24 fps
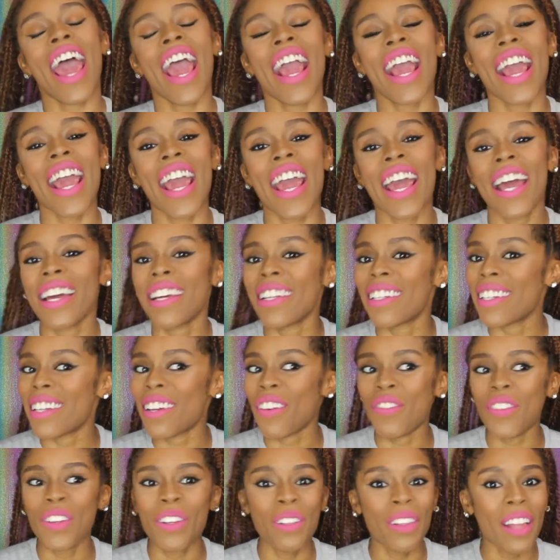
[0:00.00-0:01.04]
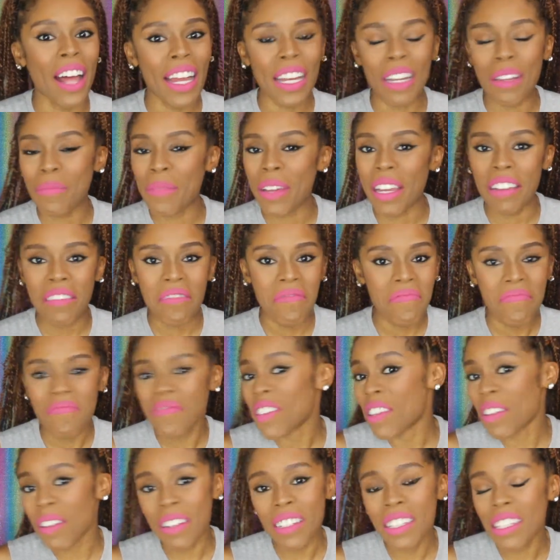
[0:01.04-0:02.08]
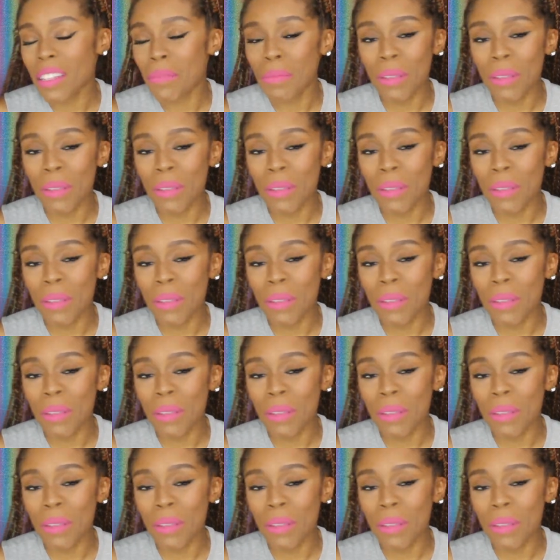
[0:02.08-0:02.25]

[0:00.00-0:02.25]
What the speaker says: And if you like me, you can